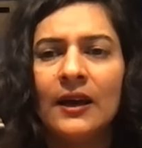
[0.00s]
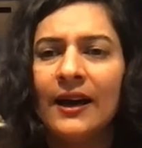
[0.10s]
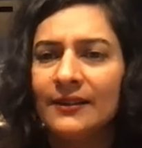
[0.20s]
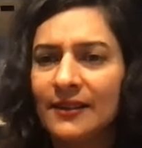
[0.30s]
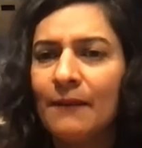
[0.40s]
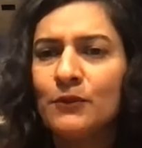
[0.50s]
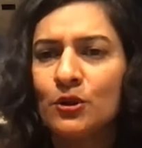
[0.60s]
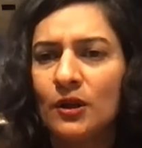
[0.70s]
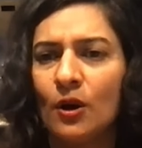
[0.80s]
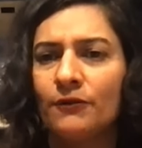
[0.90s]
and come to
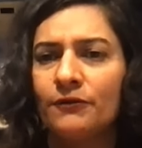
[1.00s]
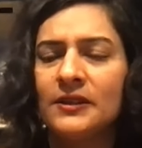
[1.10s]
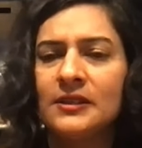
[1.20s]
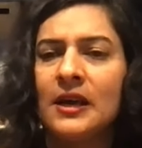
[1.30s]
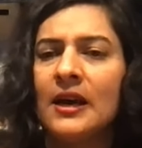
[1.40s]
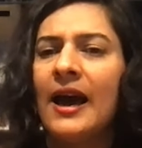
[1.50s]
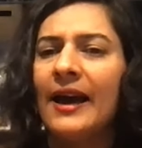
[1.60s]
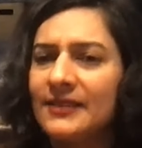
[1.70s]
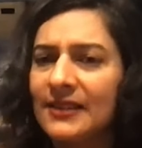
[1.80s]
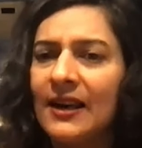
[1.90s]
the office
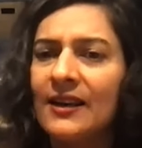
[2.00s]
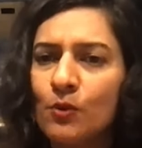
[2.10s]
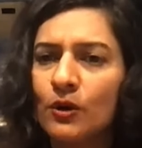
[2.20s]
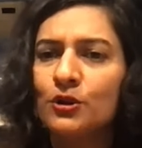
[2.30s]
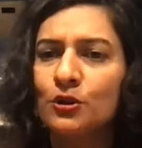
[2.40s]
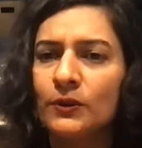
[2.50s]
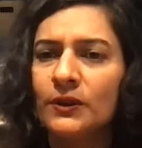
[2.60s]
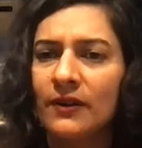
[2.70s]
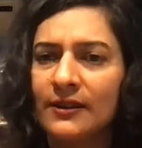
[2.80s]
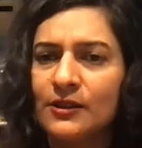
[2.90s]
and tell us what to do with
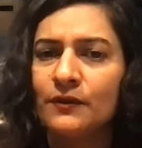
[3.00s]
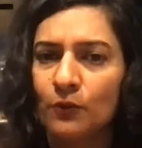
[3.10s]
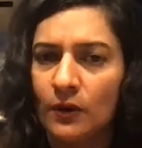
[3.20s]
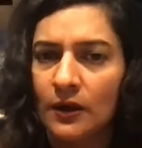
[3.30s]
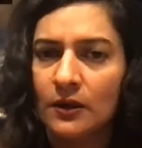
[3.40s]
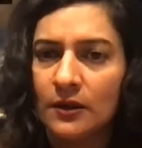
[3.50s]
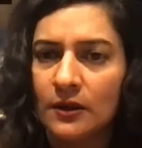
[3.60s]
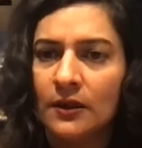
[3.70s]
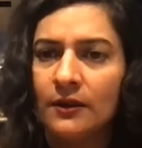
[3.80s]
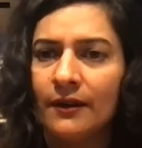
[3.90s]
the rest of the world
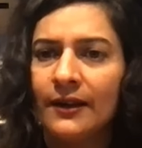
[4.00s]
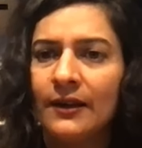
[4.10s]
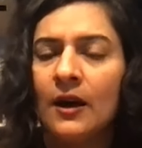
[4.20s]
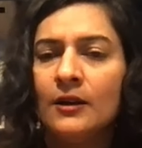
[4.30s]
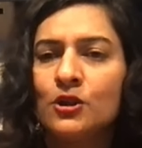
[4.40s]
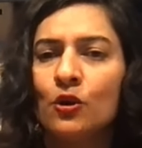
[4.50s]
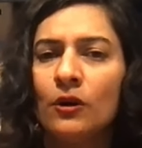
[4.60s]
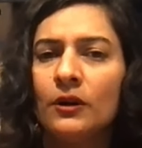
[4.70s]
right so